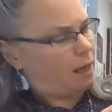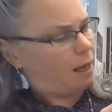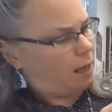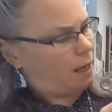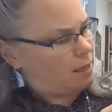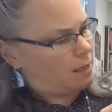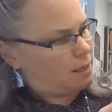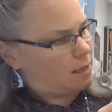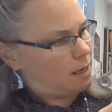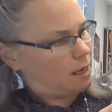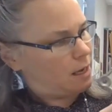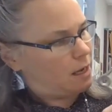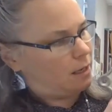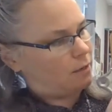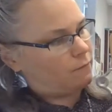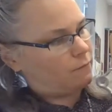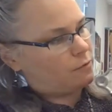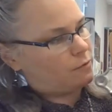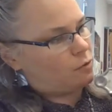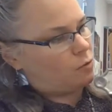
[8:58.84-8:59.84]
And again,
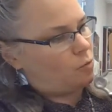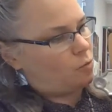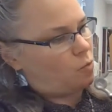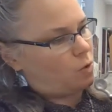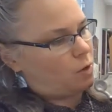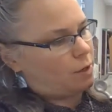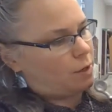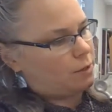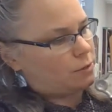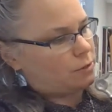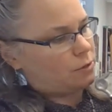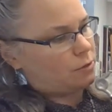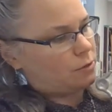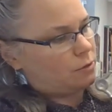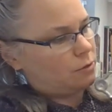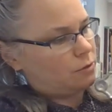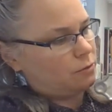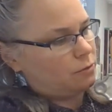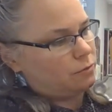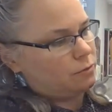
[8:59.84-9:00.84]
if you want
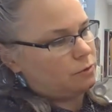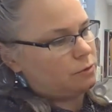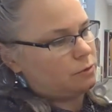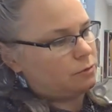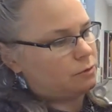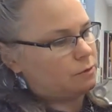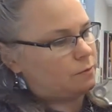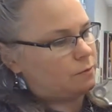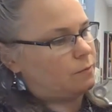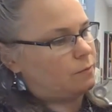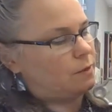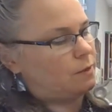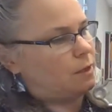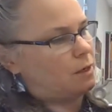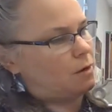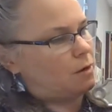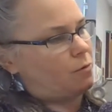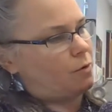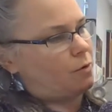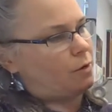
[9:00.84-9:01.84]
to do
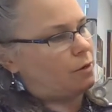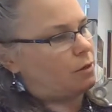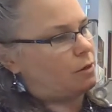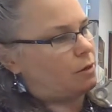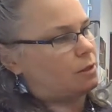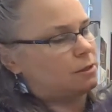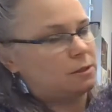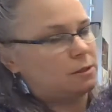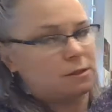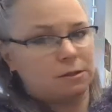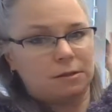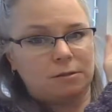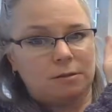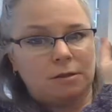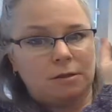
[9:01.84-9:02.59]
something with this